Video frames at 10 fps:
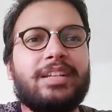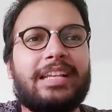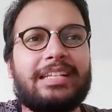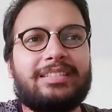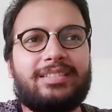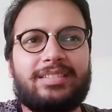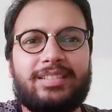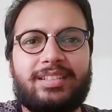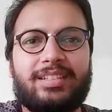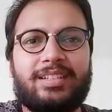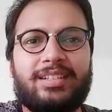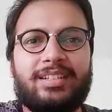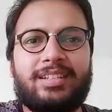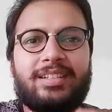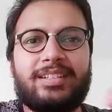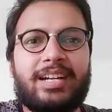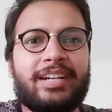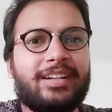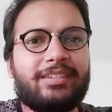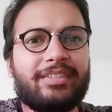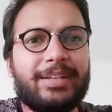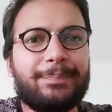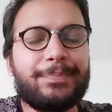is adultery.